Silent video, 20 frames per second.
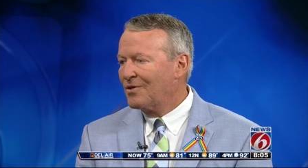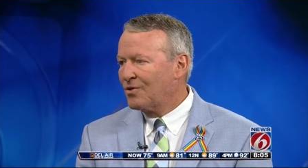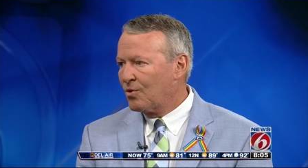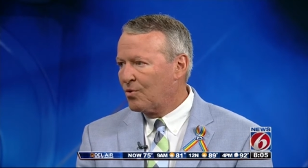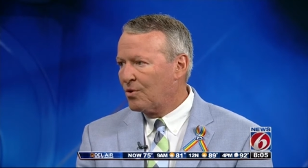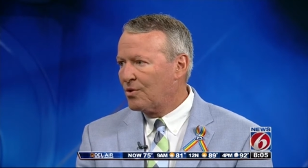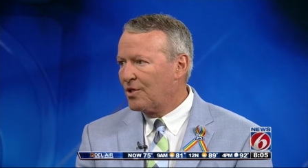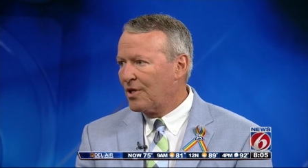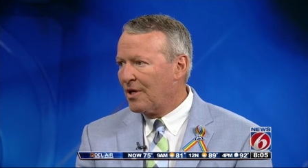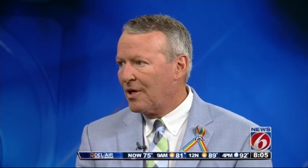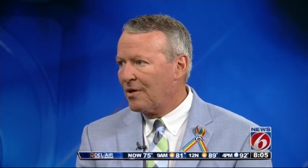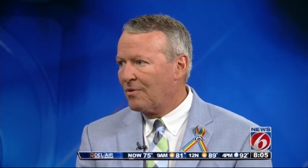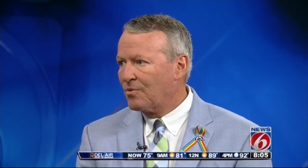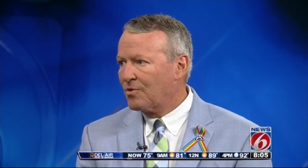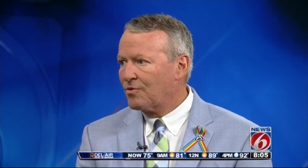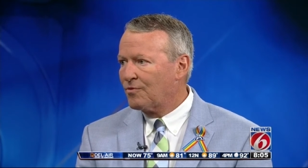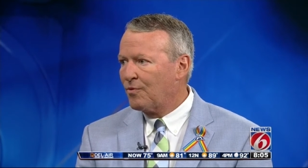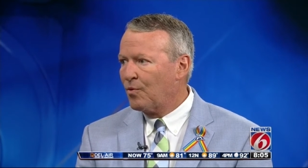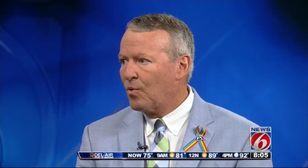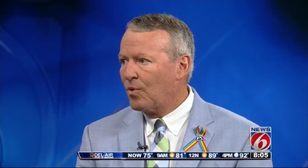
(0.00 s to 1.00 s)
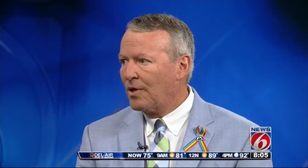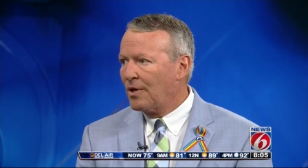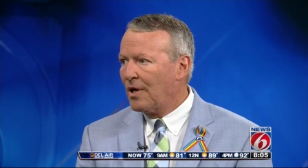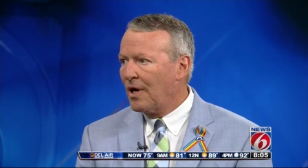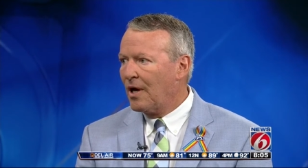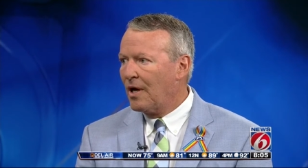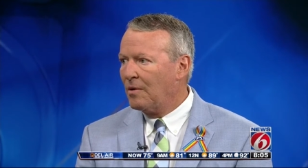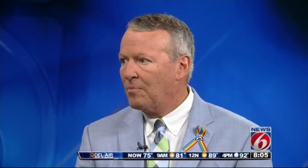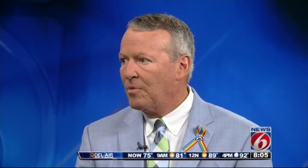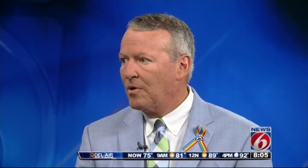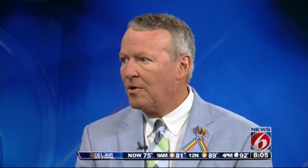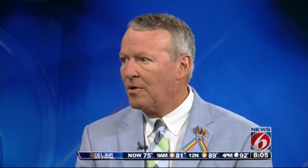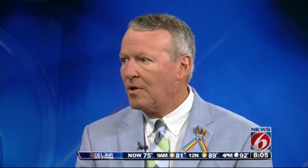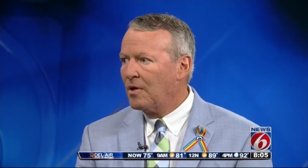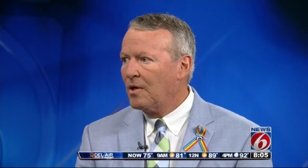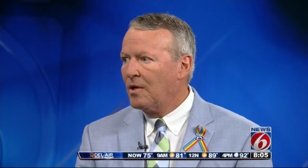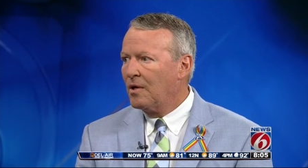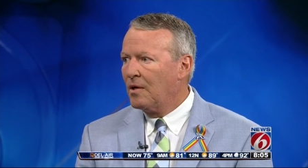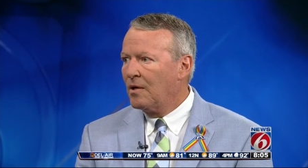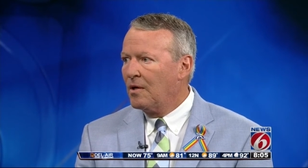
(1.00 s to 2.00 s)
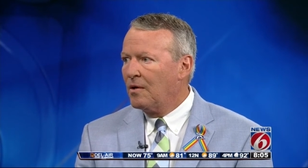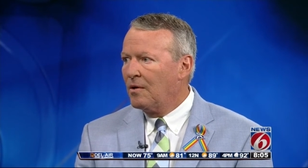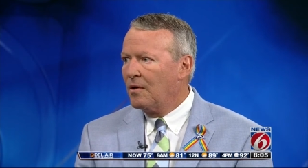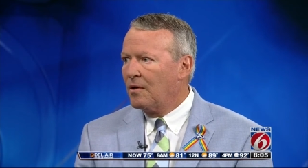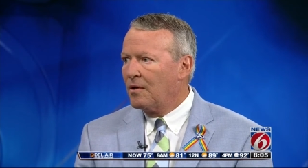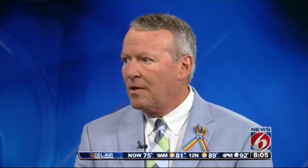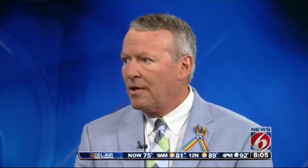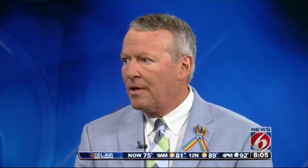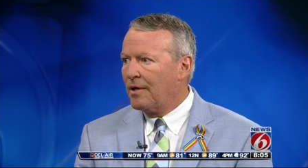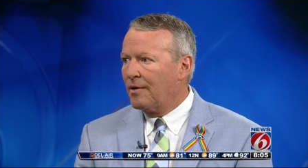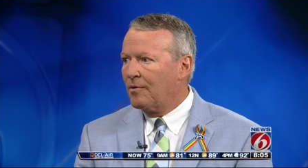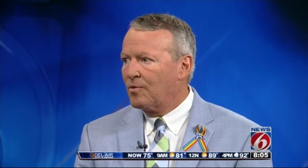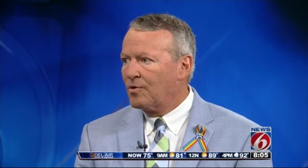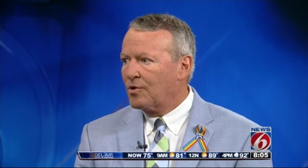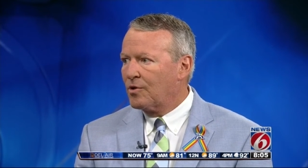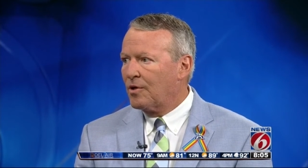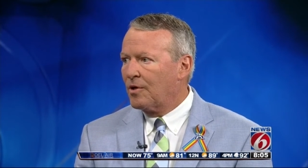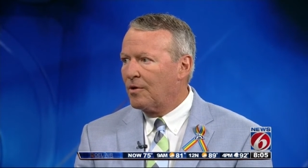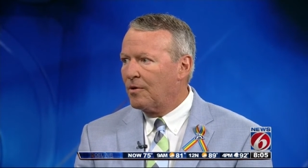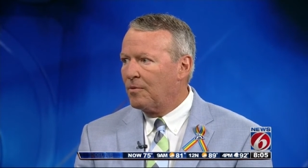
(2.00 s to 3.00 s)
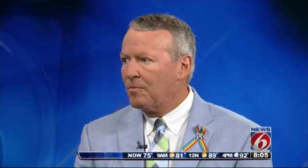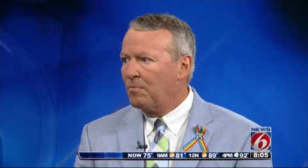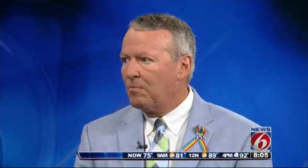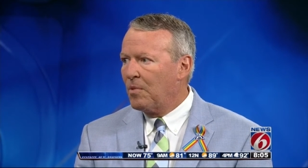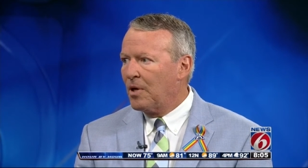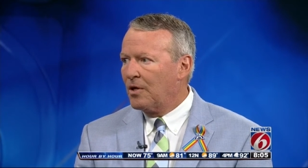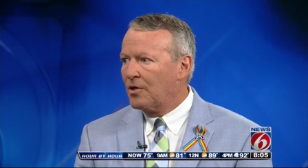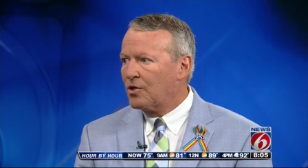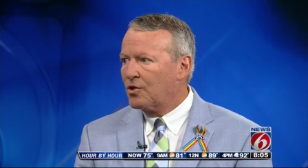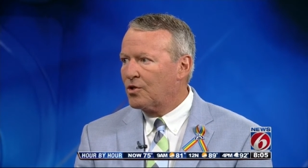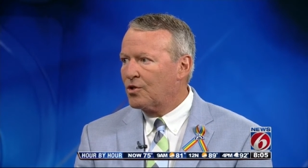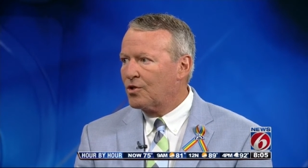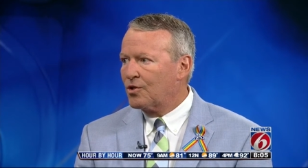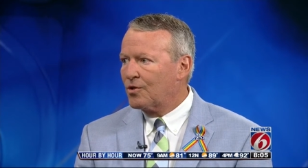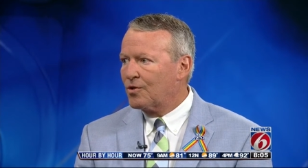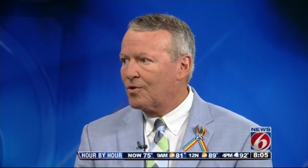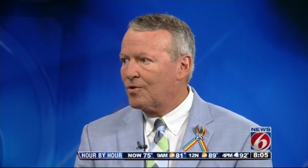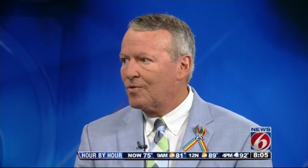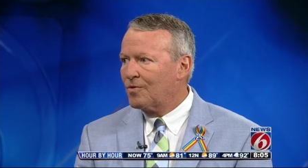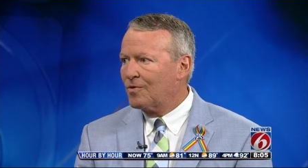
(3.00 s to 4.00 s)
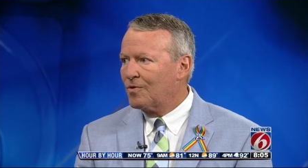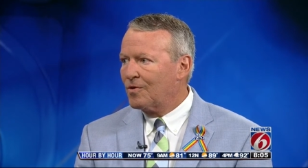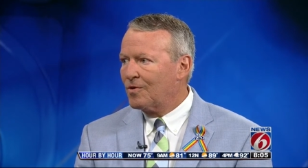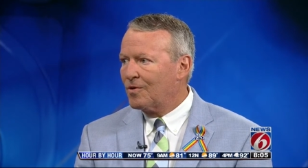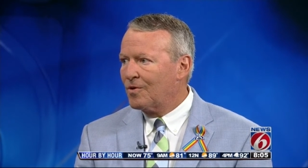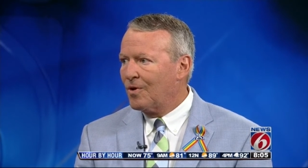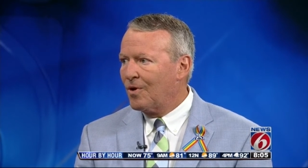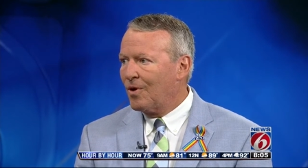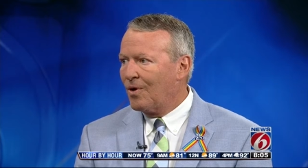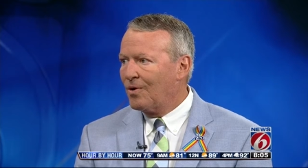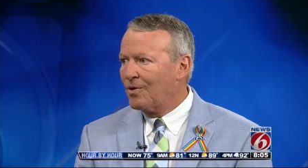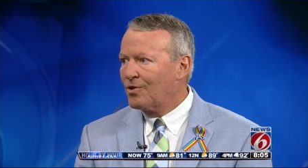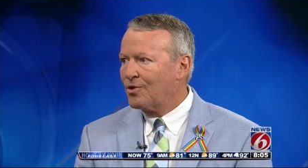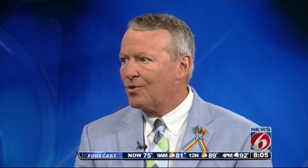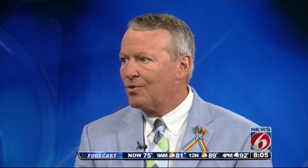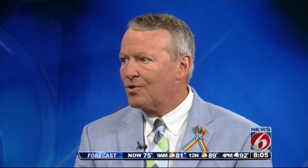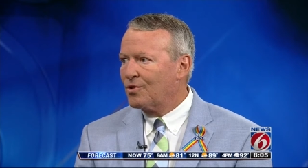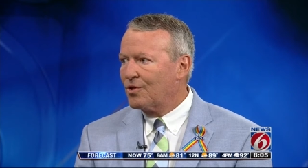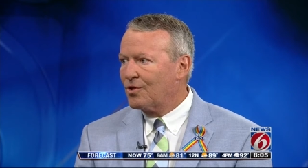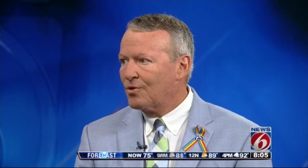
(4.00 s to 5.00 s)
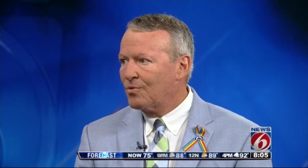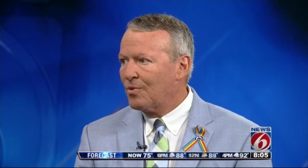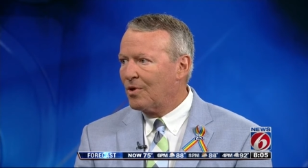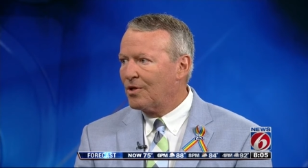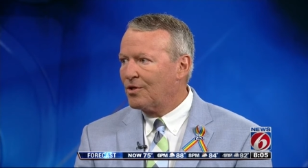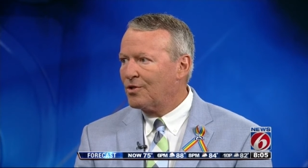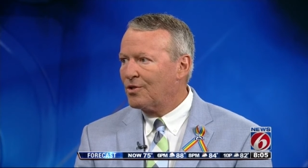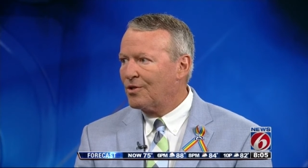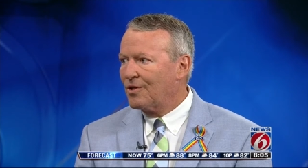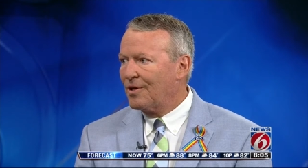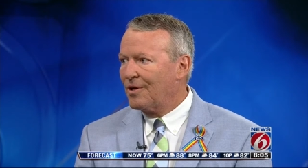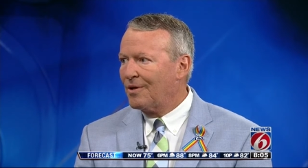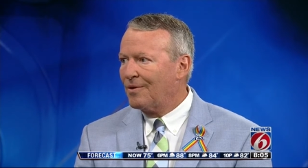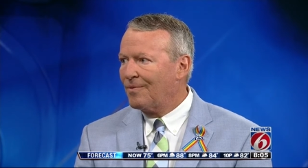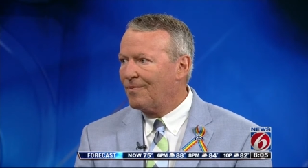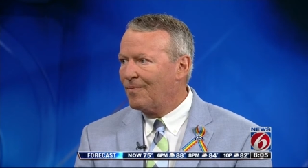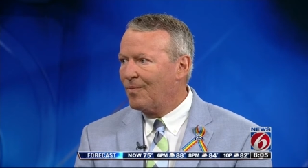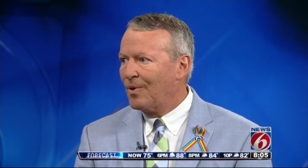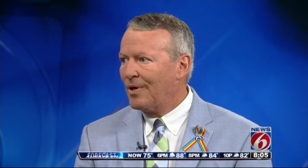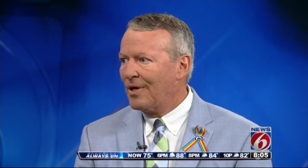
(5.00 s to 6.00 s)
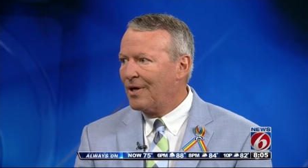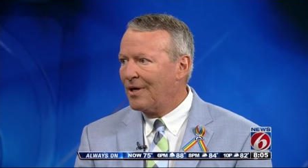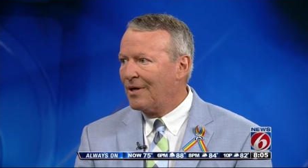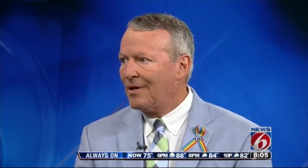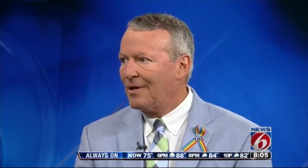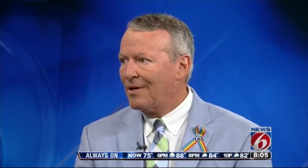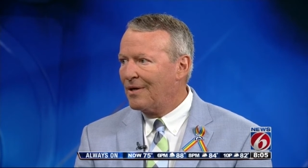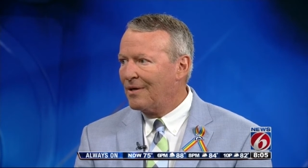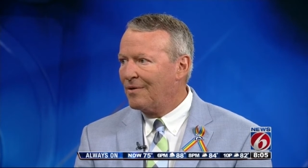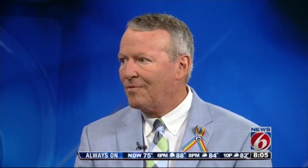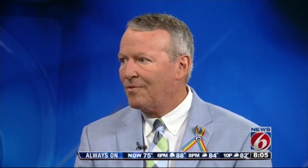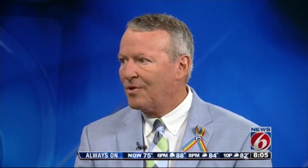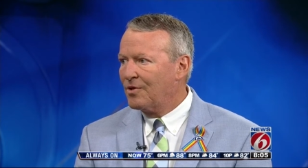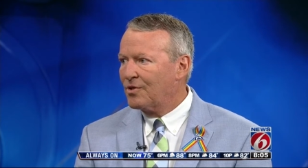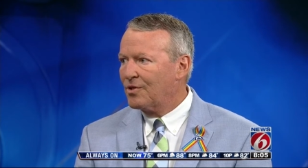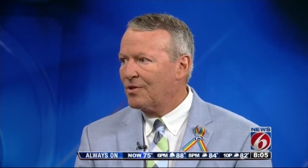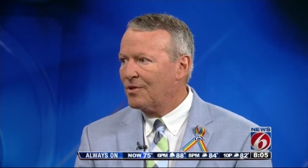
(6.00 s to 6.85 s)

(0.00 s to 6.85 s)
Turns out it was 49, but that it was a much larger situation than we had envisioned.